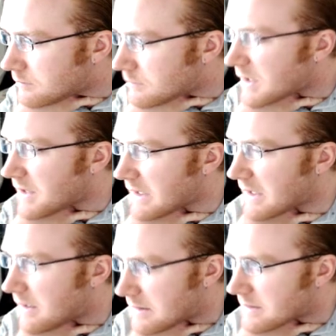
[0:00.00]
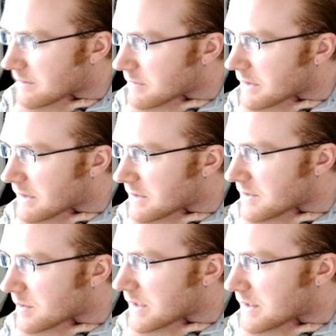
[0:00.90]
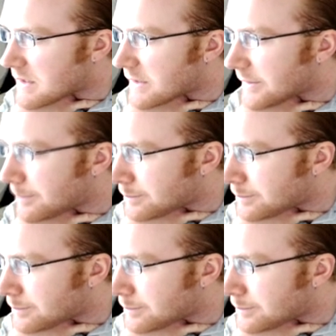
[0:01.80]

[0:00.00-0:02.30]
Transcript: I think he is. I think he's just wasting time.